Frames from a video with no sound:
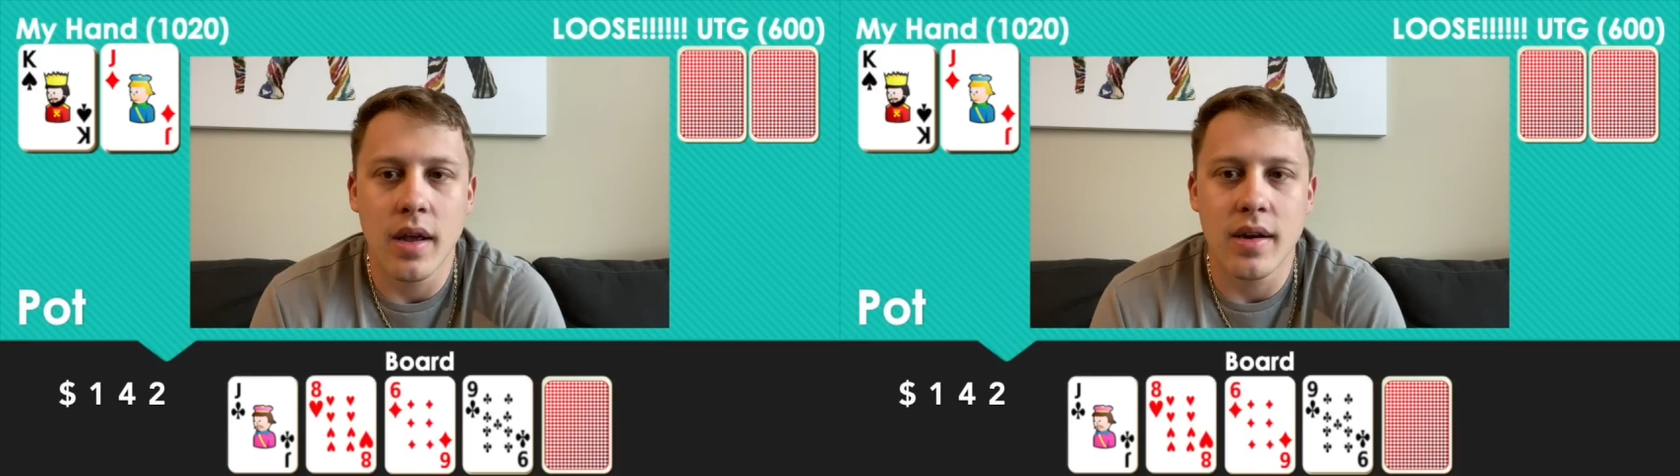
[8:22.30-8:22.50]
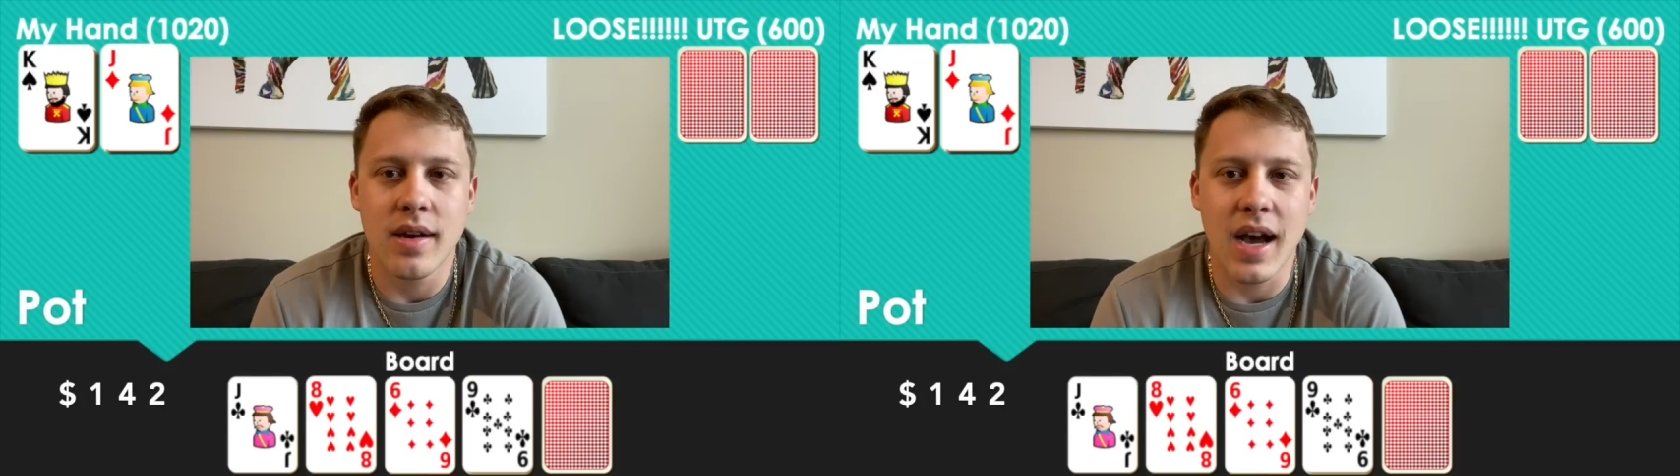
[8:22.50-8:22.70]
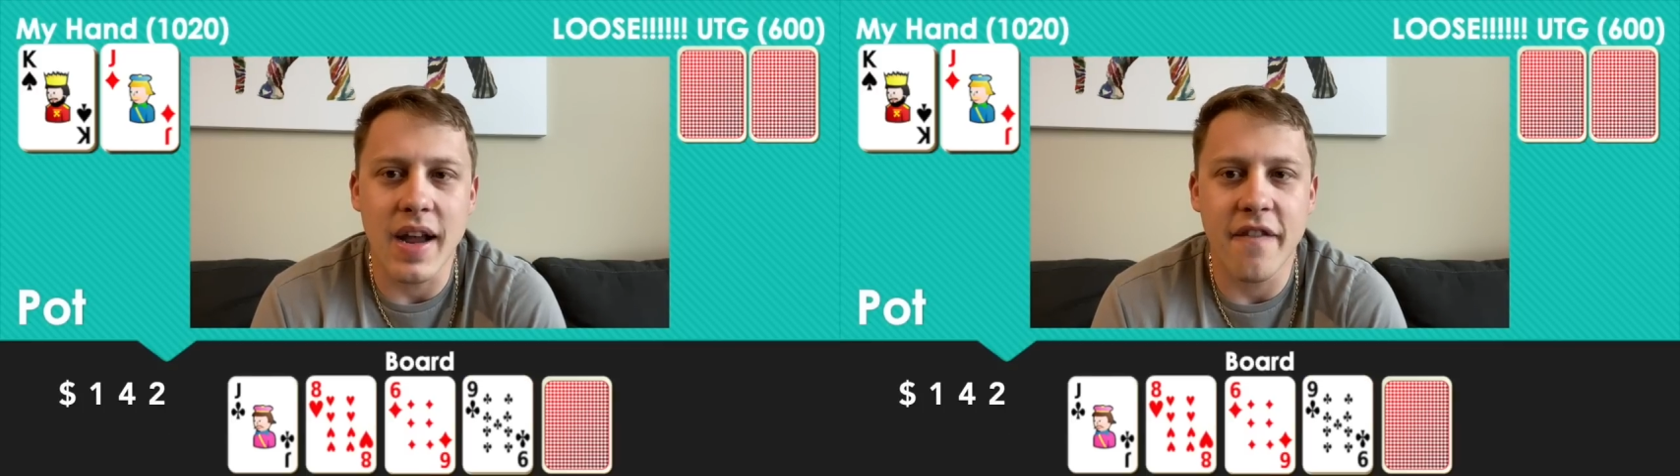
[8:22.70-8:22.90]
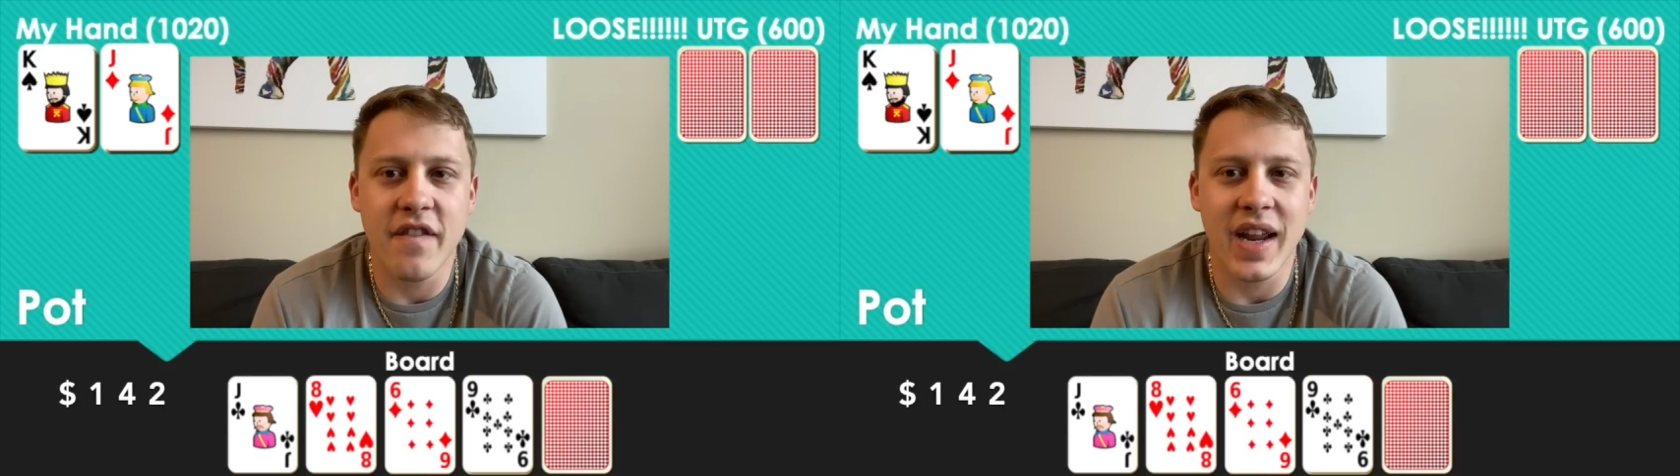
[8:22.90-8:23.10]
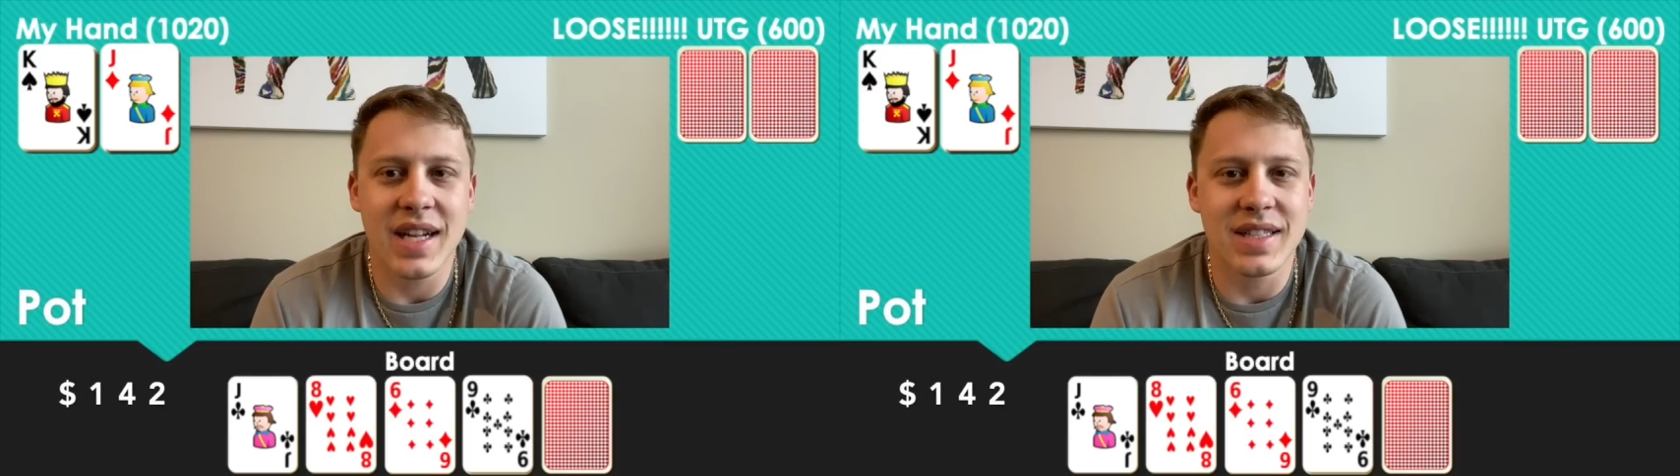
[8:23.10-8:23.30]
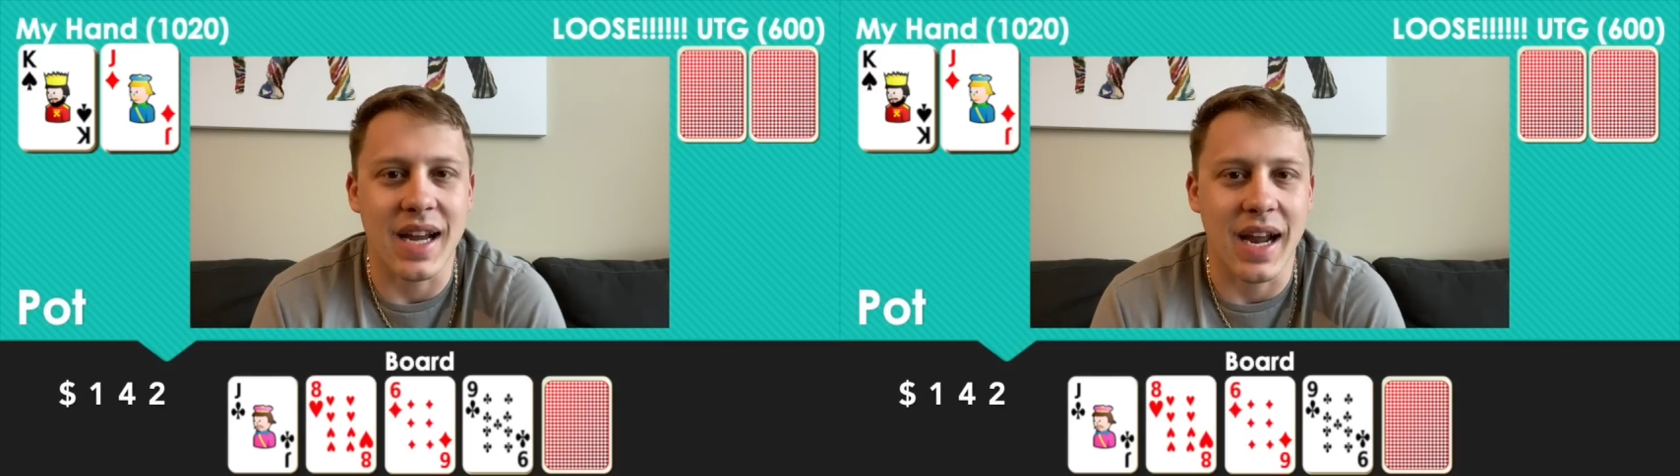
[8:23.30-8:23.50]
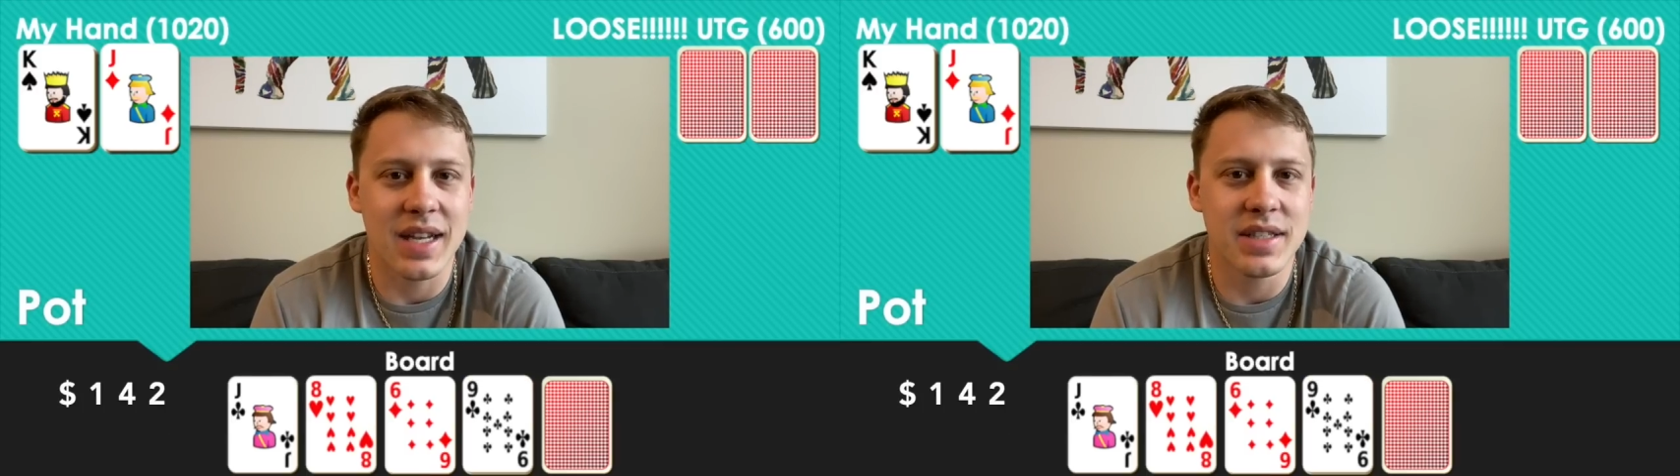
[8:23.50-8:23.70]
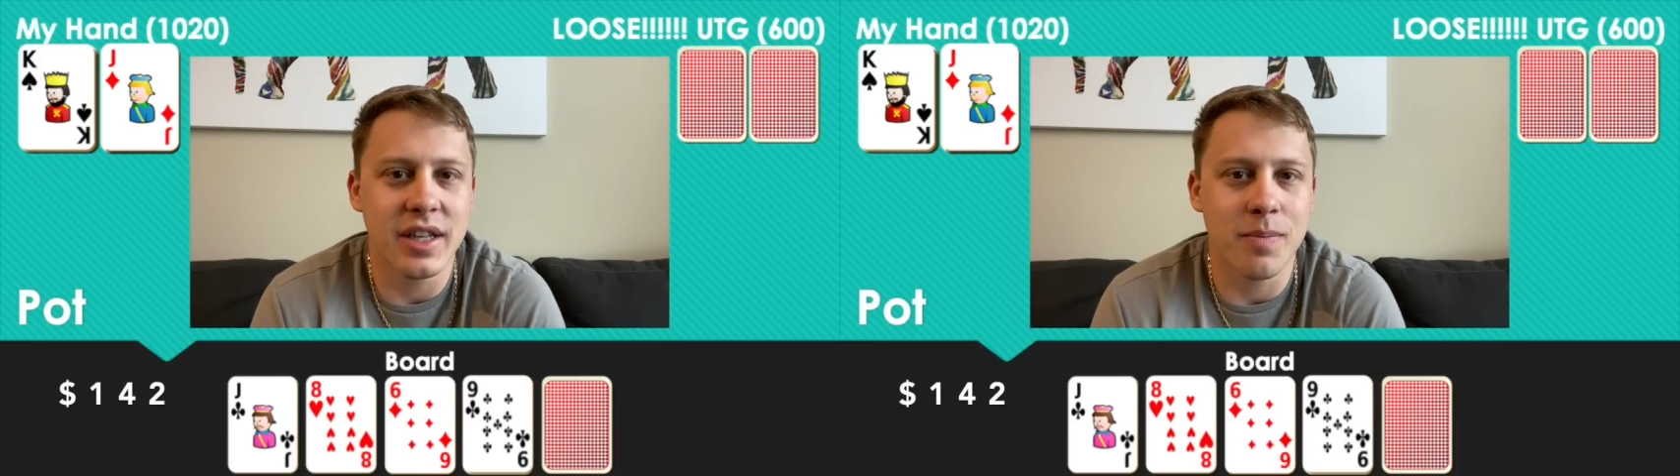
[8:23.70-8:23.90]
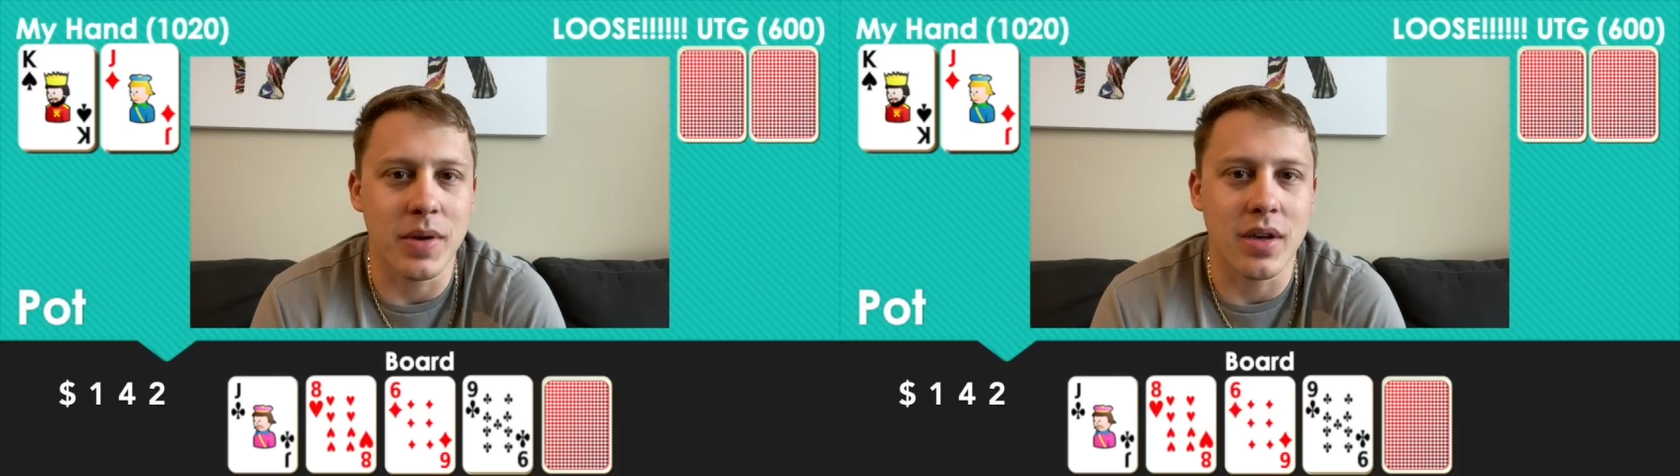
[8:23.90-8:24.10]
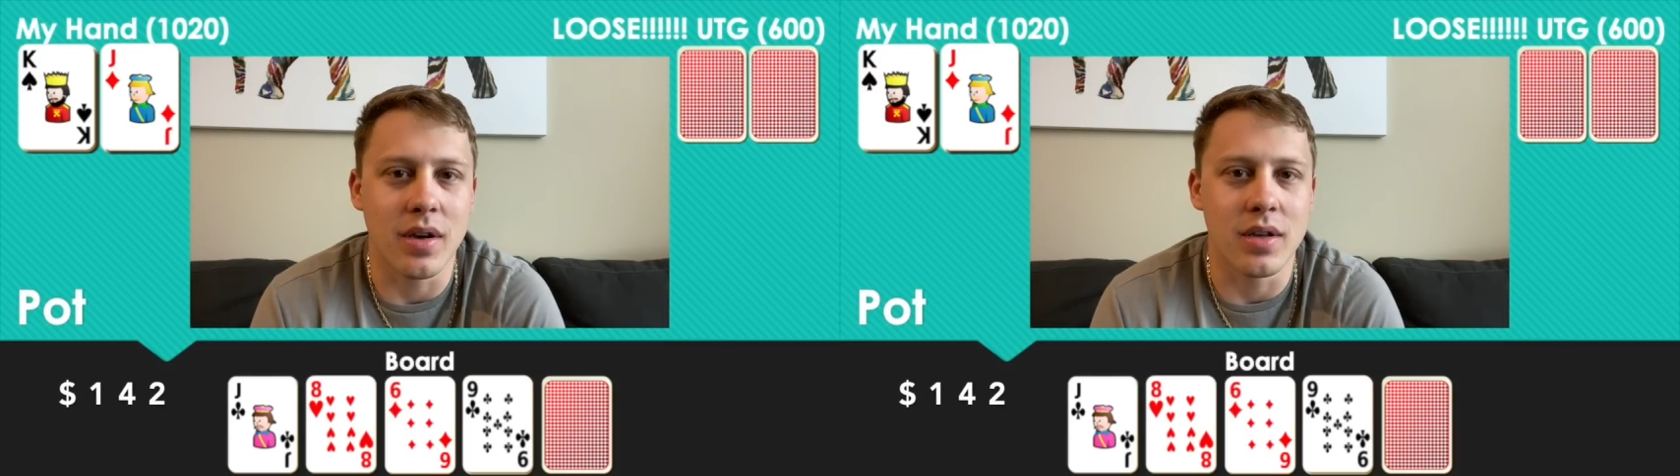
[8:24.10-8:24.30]
Not fantastic
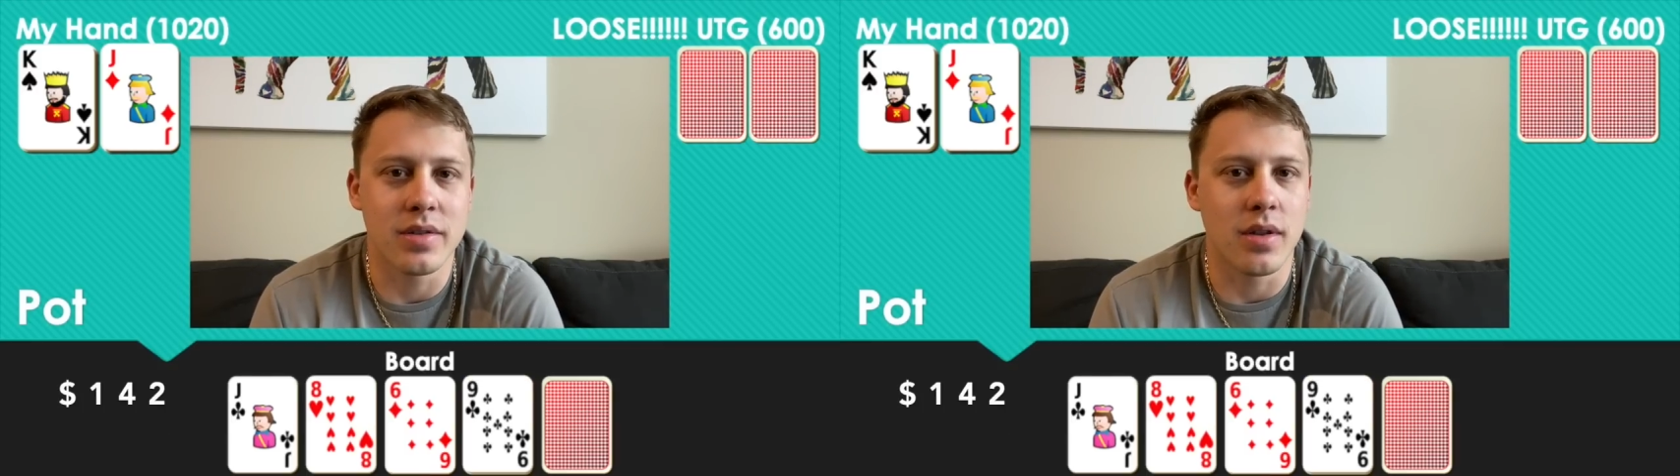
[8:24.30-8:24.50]
because